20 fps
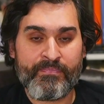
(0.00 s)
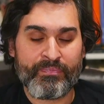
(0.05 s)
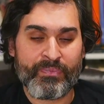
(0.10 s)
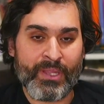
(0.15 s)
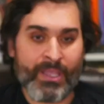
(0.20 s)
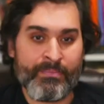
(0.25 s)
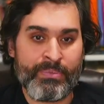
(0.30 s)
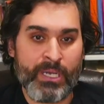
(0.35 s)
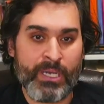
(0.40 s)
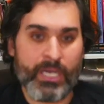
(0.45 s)

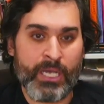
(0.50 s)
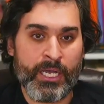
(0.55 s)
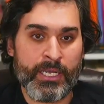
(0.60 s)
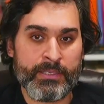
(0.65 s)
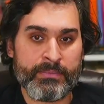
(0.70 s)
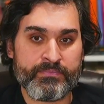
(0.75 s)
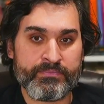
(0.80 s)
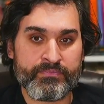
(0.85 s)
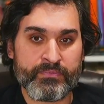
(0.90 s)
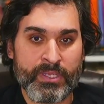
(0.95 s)

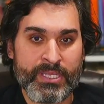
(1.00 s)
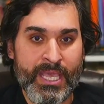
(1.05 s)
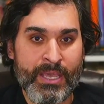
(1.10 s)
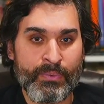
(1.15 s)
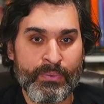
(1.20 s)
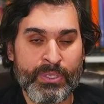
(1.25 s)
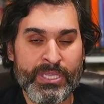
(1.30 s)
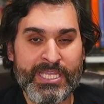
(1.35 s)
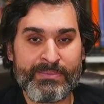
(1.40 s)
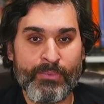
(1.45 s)
But
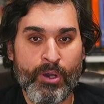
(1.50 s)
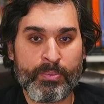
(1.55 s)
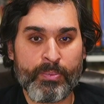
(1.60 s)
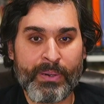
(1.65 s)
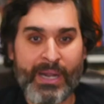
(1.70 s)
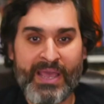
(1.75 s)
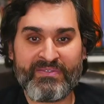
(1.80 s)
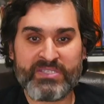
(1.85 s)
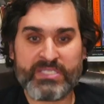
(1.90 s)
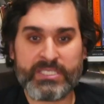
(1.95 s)
we need more
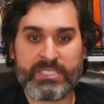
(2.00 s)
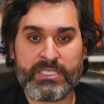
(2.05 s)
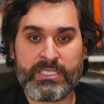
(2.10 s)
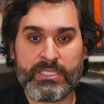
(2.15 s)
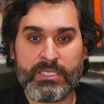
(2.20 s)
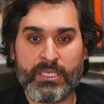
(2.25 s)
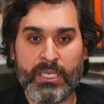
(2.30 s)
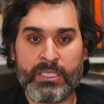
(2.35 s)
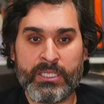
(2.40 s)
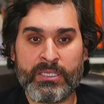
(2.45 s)

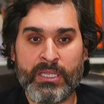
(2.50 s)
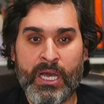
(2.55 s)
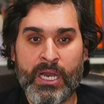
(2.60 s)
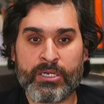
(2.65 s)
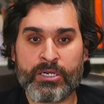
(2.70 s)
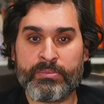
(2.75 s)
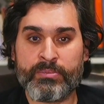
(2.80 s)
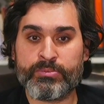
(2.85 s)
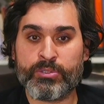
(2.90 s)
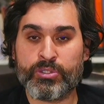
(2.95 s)
privacy in our
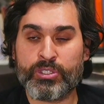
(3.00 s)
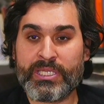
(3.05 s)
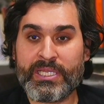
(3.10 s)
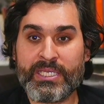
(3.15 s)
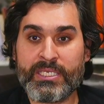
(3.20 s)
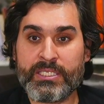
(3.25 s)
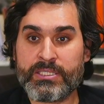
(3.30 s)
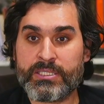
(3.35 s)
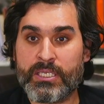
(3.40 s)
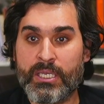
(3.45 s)
crypto
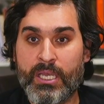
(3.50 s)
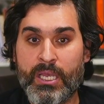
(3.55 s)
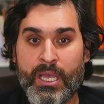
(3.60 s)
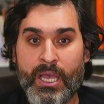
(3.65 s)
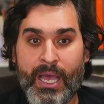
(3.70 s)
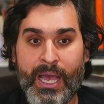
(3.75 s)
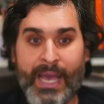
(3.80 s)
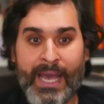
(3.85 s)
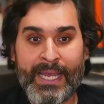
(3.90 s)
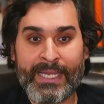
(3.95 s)
dealings.
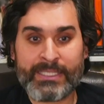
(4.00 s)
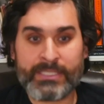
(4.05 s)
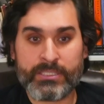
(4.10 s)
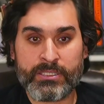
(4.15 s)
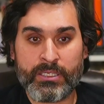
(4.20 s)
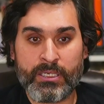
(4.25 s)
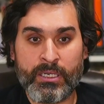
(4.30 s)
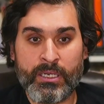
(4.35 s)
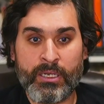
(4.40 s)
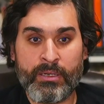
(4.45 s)
And
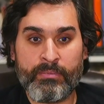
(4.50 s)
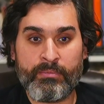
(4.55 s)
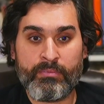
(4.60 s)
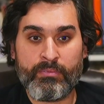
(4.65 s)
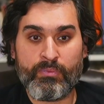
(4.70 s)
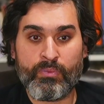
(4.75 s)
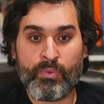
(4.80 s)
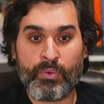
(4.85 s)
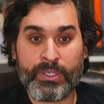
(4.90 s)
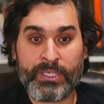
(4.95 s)

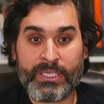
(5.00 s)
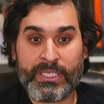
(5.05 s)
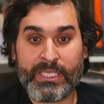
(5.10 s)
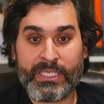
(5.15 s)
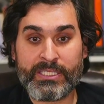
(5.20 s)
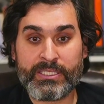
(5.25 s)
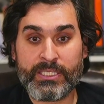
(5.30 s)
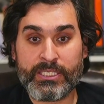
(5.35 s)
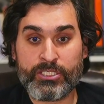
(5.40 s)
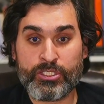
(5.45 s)
we
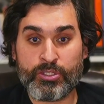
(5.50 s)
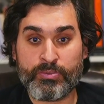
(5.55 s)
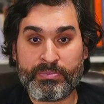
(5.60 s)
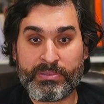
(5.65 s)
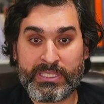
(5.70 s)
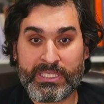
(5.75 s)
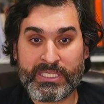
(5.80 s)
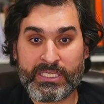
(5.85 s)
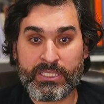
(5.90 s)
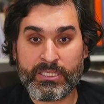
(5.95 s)
need it to
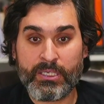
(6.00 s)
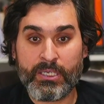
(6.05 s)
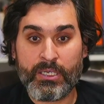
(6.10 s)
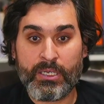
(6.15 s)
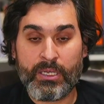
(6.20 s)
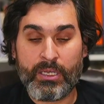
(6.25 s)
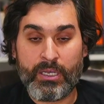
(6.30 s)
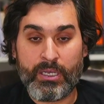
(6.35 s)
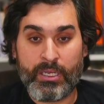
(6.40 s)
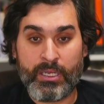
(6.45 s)
be
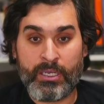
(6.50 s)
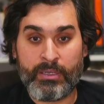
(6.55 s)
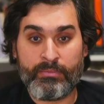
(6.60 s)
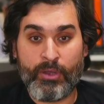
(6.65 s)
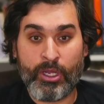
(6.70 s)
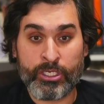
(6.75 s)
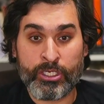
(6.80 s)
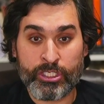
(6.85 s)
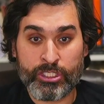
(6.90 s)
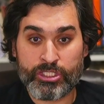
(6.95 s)

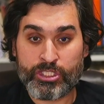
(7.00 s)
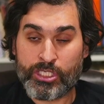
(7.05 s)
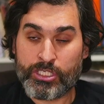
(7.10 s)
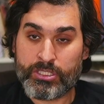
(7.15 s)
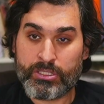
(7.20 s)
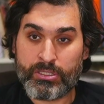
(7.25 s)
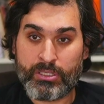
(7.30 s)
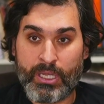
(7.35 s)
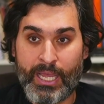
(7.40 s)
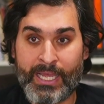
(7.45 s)
understood
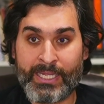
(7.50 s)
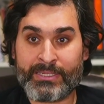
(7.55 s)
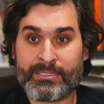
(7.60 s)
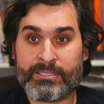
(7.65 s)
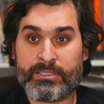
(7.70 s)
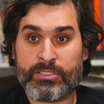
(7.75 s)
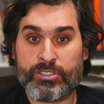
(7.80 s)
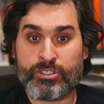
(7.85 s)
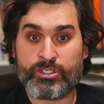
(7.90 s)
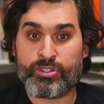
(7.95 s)

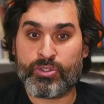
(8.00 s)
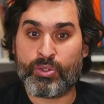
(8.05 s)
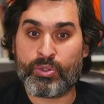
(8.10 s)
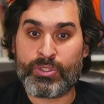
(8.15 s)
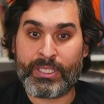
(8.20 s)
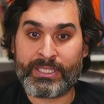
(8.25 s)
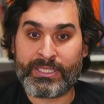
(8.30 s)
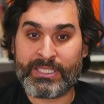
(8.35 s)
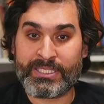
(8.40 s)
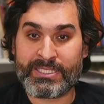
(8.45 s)
and shown
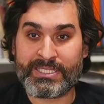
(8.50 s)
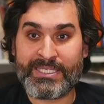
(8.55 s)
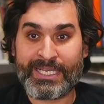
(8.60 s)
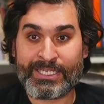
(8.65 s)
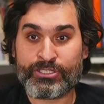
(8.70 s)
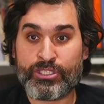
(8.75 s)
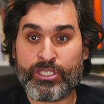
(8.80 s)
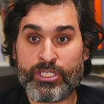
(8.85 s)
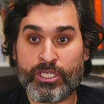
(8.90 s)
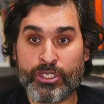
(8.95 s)
that this is
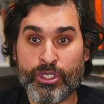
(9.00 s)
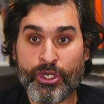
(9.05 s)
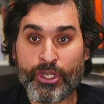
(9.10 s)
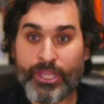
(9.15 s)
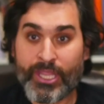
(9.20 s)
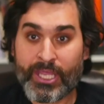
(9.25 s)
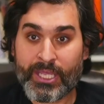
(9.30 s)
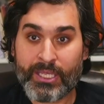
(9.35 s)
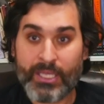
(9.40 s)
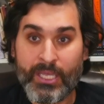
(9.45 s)
actually a good
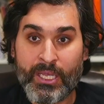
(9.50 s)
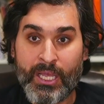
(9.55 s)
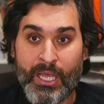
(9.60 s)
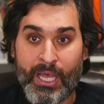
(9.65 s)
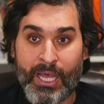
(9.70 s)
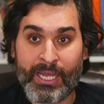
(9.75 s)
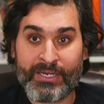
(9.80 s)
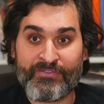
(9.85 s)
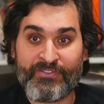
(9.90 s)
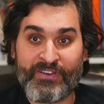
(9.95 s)
thing
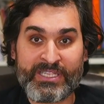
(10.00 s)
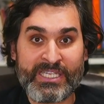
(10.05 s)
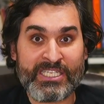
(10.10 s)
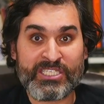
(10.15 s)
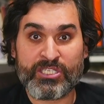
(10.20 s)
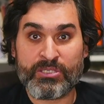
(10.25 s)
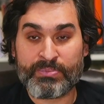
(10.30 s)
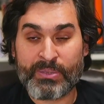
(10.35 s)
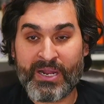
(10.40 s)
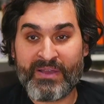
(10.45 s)
and
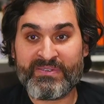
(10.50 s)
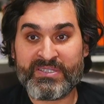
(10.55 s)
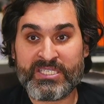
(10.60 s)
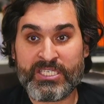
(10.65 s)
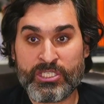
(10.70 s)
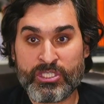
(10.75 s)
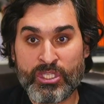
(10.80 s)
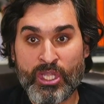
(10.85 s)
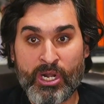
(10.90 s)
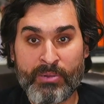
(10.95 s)
financial privacy
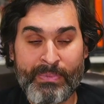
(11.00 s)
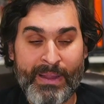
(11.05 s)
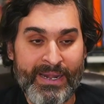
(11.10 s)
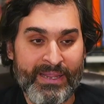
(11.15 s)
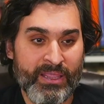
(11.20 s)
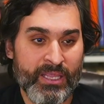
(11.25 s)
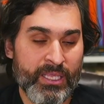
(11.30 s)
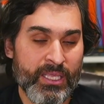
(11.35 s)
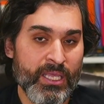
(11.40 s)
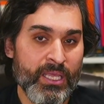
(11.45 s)
is not a bad
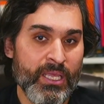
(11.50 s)
thing.